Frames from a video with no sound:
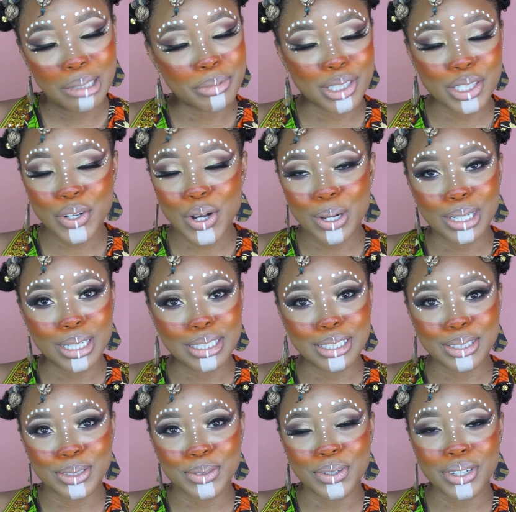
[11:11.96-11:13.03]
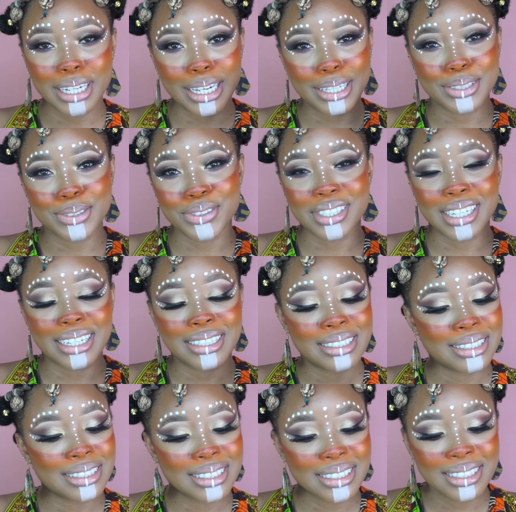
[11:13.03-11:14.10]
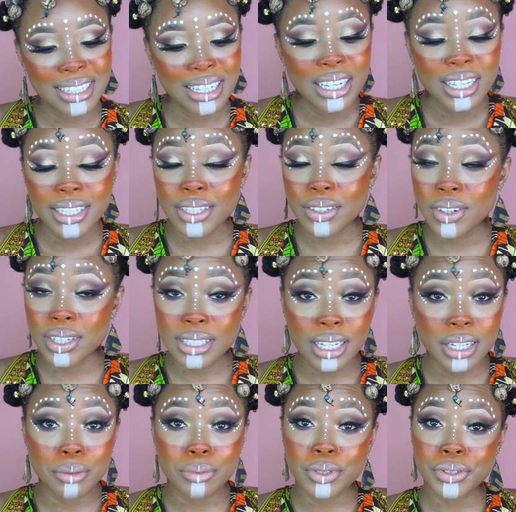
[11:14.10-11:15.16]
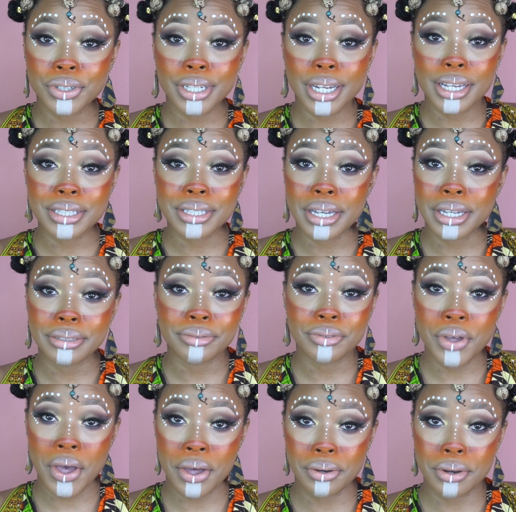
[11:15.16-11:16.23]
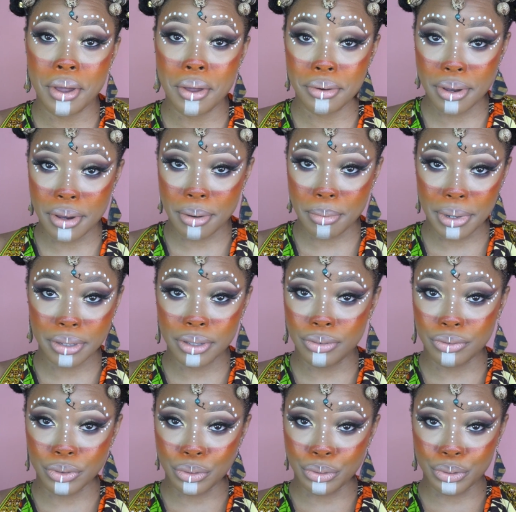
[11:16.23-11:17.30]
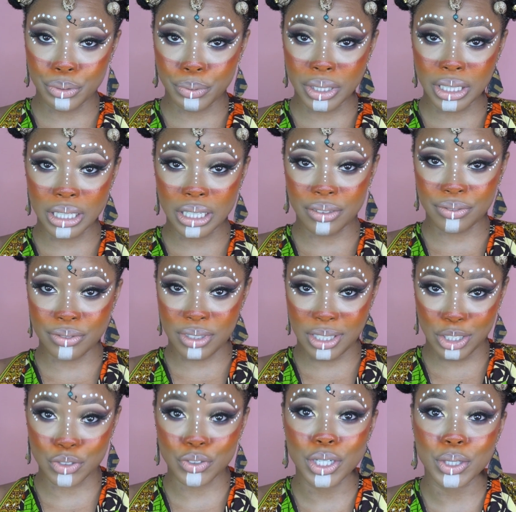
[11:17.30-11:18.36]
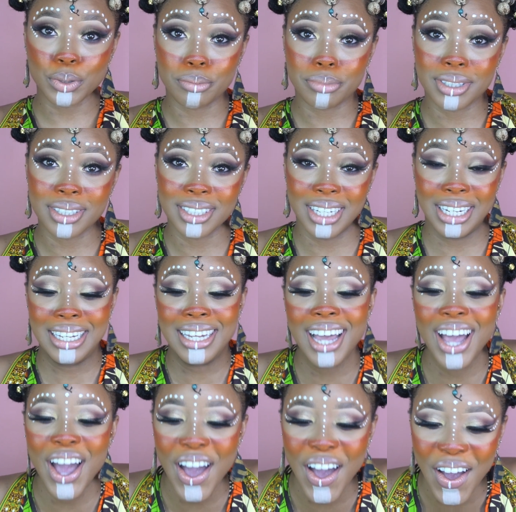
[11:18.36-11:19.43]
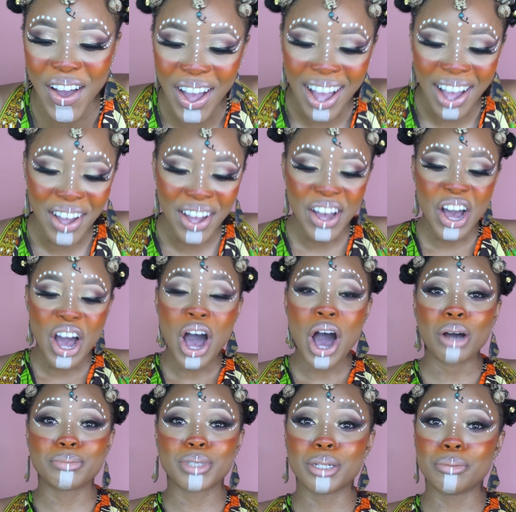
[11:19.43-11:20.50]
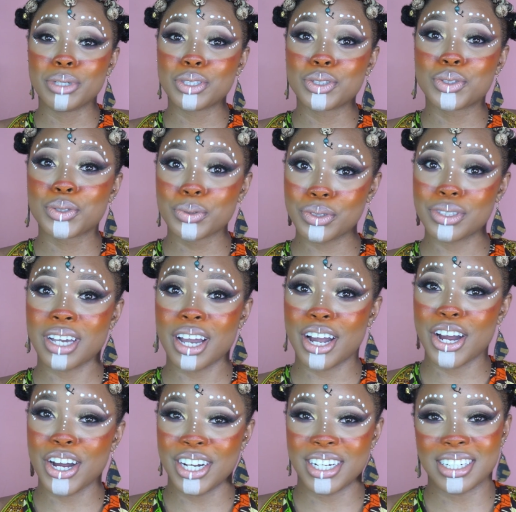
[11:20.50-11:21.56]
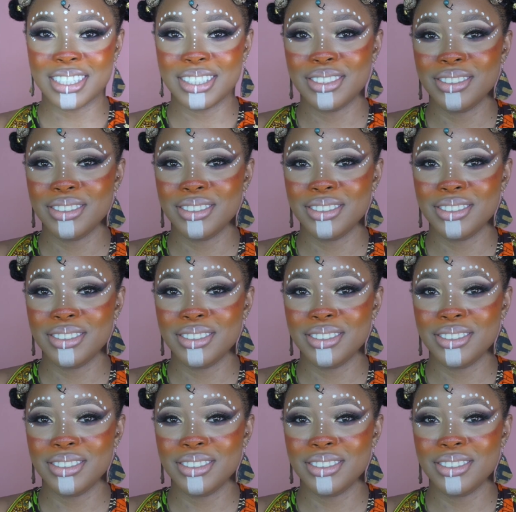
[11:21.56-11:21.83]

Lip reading: Mr. Rowler's organize. You know, I tell them to organize and I might even go away if things really open. I'm gonna be too scared.